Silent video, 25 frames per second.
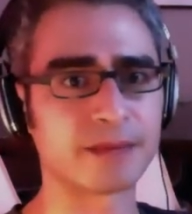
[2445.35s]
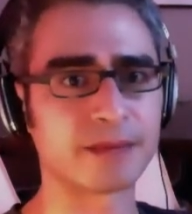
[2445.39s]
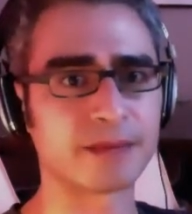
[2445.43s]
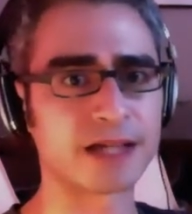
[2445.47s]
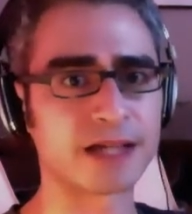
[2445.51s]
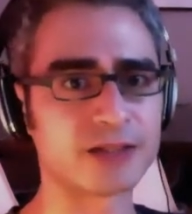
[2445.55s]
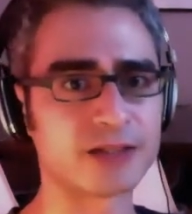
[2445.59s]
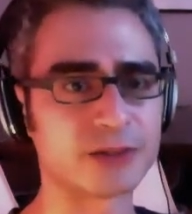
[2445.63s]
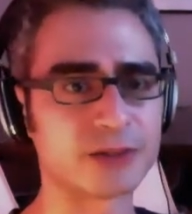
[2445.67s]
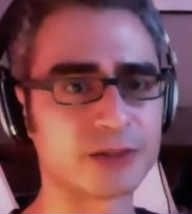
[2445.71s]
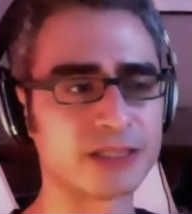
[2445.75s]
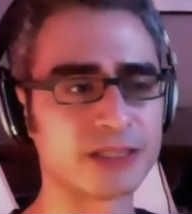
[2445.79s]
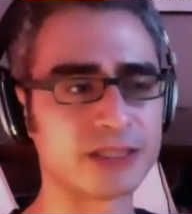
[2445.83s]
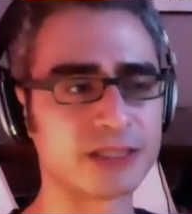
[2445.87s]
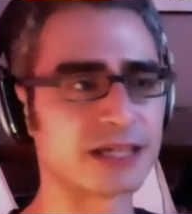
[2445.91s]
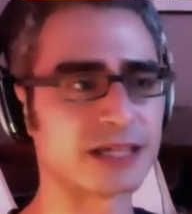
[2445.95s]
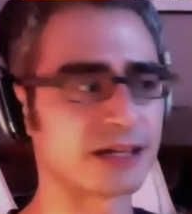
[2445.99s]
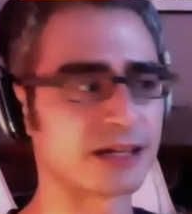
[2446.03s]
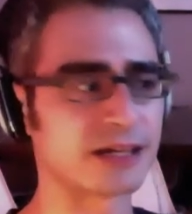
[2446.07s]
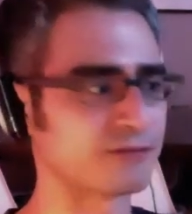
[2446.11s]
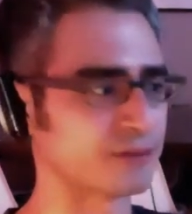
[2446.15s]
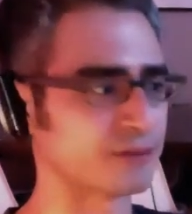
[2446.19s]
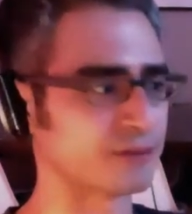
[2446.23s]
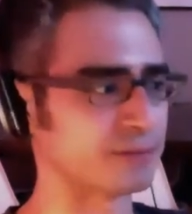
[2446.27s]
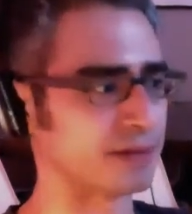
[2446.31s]
I do
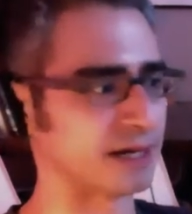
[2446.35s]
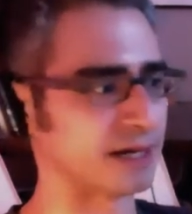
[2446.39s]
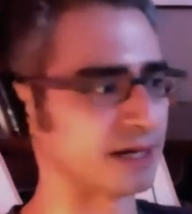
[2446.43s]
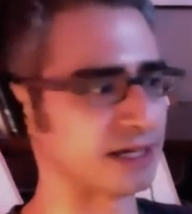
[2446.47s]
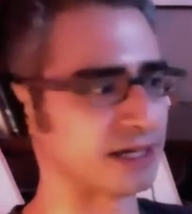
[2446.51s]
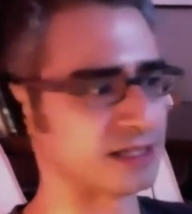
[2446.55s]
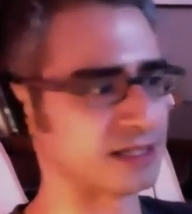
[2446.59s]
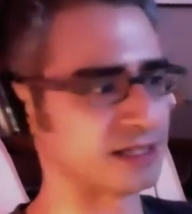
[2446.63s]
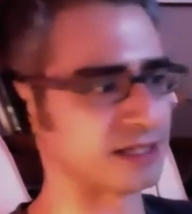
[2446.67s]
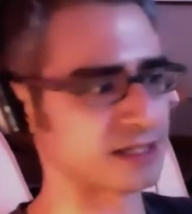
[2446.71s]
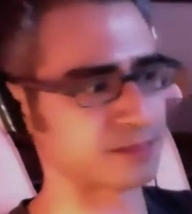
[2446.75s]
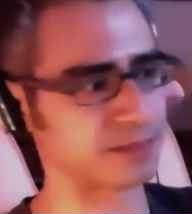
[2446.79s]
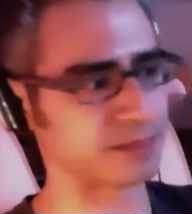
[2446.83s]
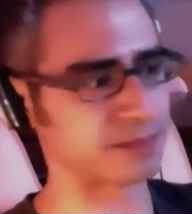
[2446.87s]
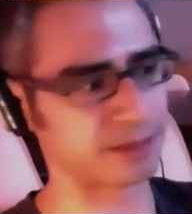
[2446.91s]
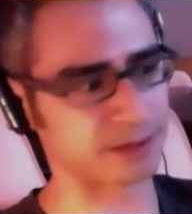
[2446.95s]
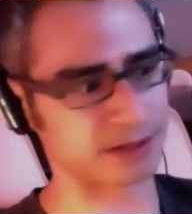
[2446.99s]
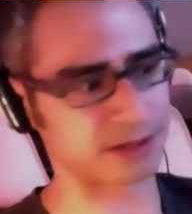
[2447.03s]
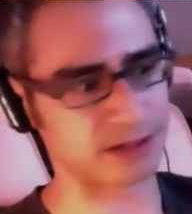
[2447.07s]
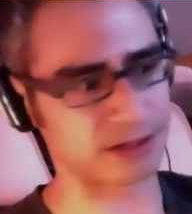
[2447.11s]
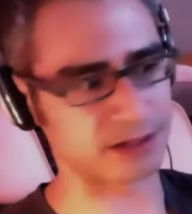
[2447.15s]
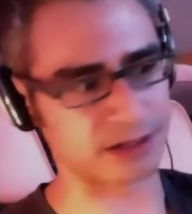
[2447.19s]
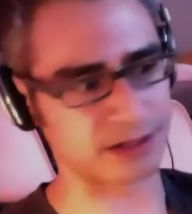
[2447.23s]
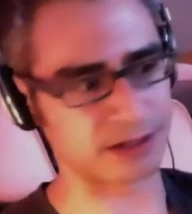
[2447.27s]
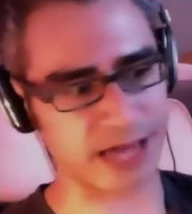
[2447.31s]
intend for Buckets to be
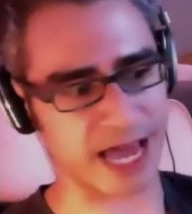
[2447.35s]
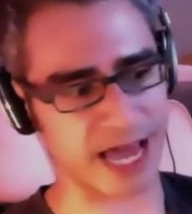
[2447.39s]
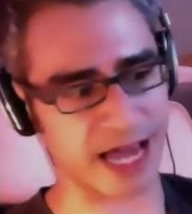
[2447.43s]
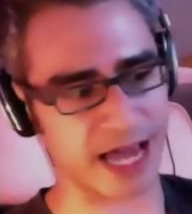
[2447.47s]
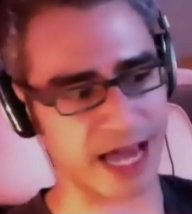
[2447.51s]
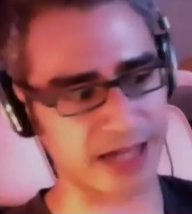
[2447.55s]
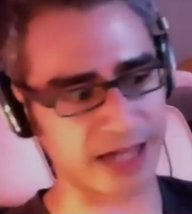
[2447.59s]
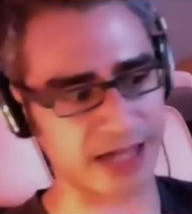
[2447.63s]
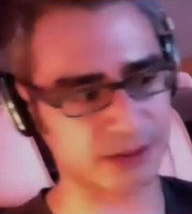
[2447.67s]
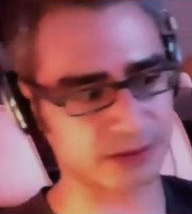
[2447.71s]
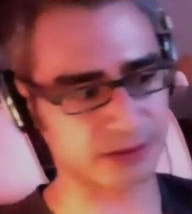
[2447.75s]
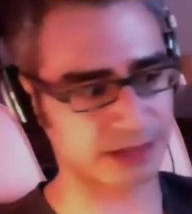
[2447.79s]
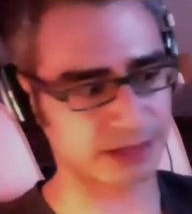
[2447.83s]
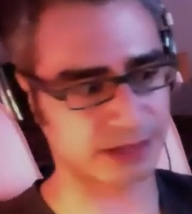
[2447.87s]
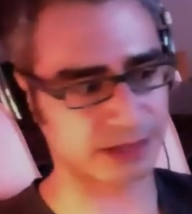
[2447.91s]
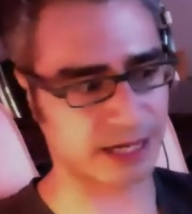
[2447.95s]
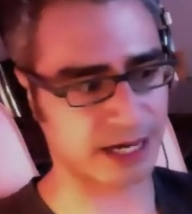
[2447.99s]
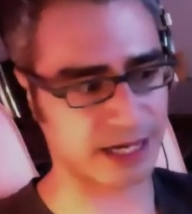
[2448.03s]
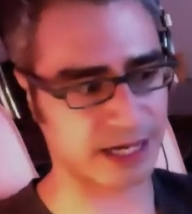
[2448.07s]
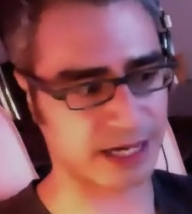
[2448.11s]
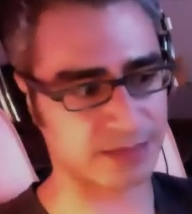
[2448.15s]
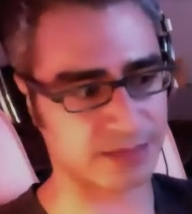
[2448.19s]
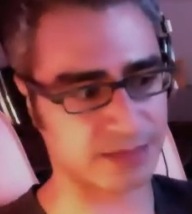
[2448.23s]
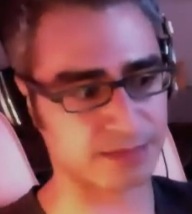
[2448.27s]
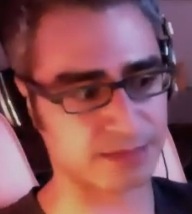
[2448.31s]
able to act
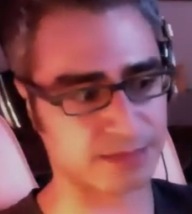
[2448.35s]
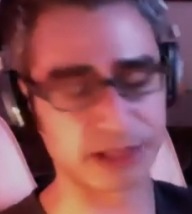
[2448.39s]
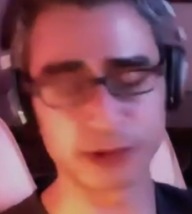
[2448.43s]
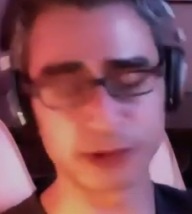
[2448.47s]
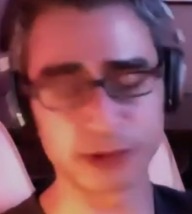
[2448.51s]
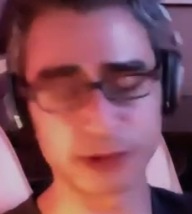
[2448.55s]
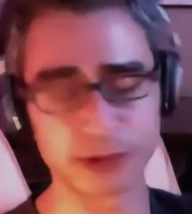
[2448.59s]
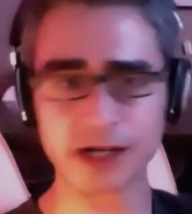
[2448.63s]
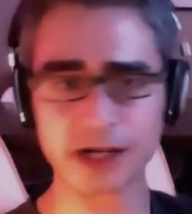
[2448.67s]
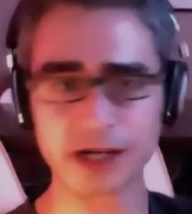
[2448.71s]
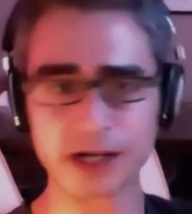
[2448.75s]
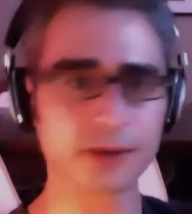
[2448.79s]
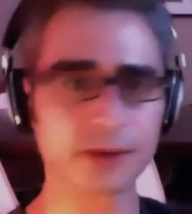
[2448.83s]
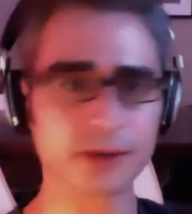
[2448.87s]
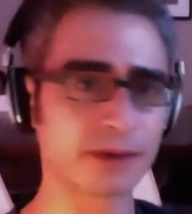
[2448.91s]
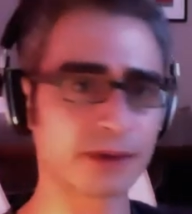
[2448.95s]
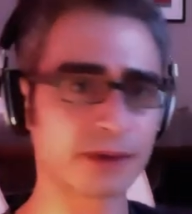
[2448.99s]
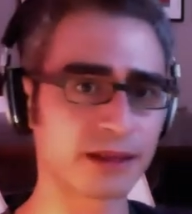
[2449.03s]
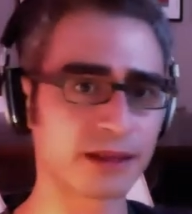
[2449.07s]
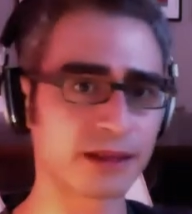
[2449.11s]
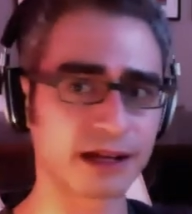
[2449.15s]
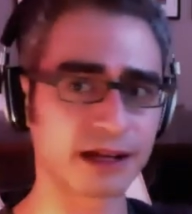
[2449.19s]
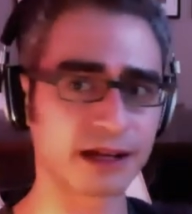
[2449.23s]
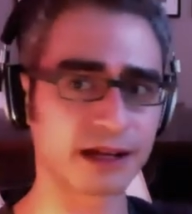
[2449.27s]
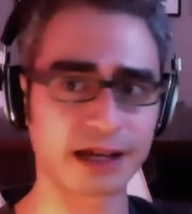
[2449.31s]
as middleware
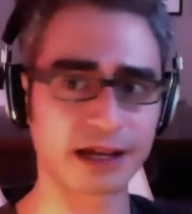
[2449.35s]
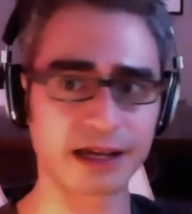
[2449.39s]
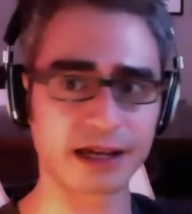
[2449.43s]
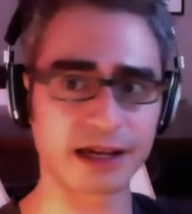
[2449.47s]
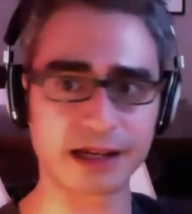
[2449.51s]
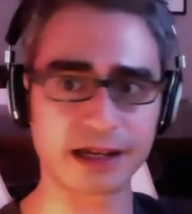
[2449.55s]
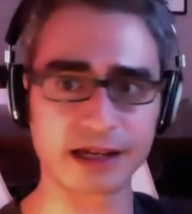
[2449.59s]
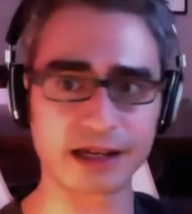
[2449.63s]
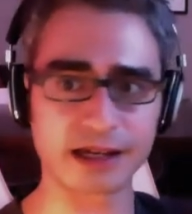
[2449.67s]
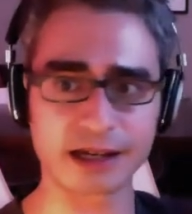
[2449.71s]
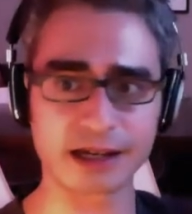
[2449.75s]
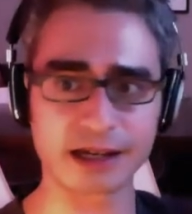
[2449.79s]
within an